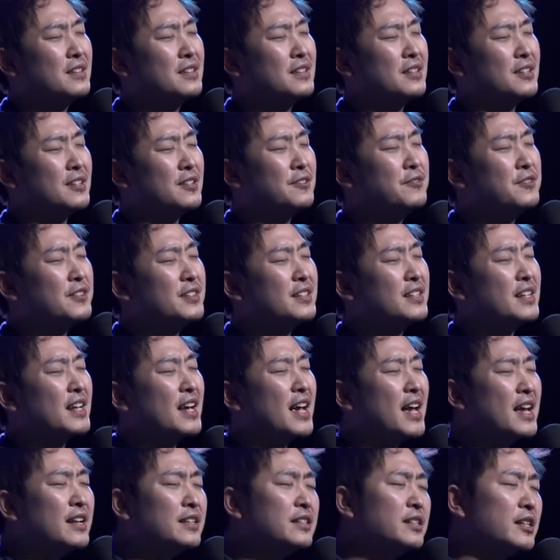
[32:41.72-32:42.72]
If in
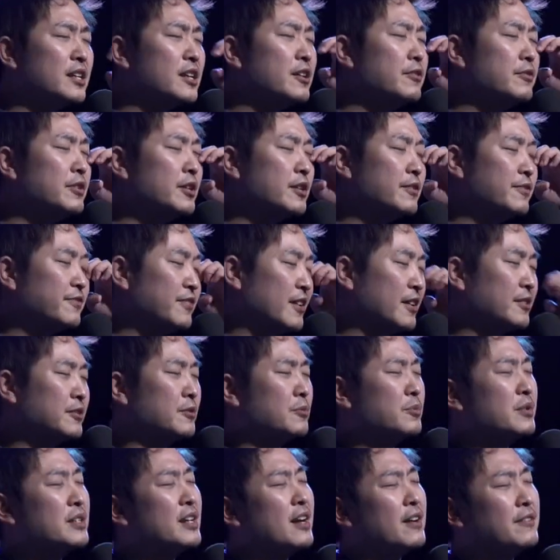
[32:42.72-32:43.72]
any area, Father,
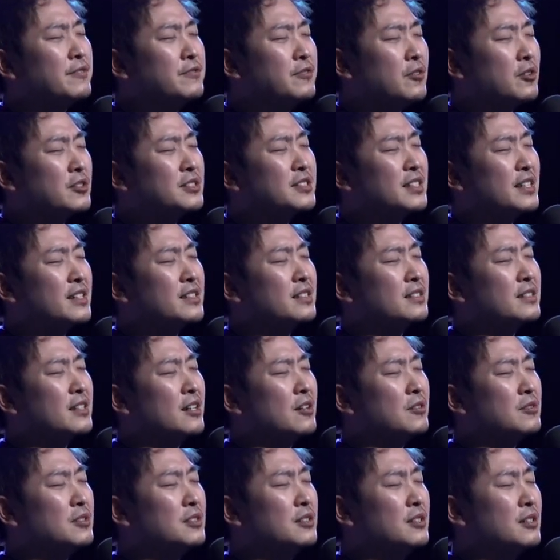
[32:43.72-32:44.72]
we have forsaken
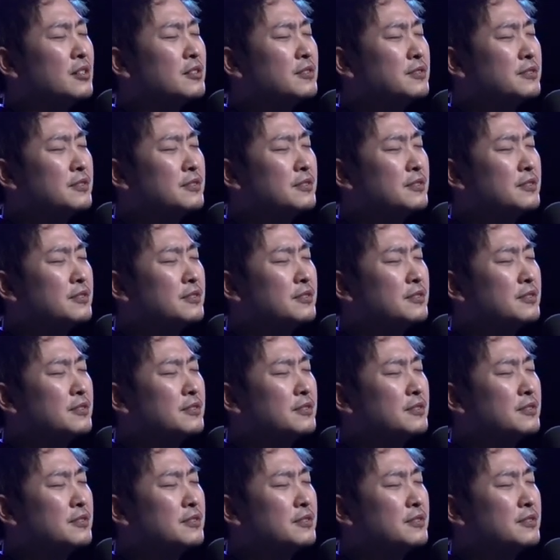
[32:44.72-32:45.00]
our love.